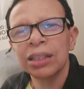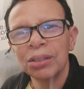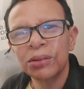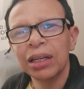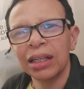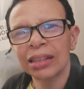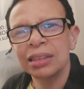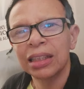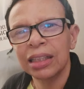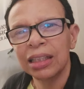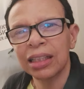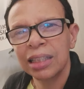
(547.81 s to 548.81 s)
You gotta
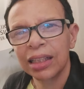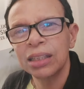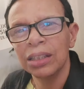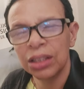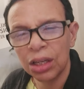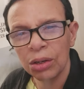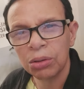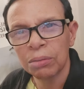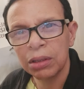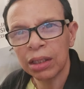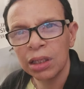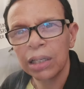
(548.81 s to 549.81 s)
say no.
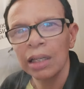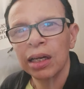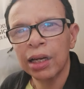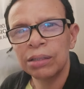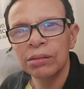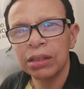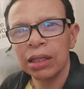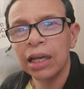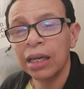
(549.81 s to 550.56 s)
And you say,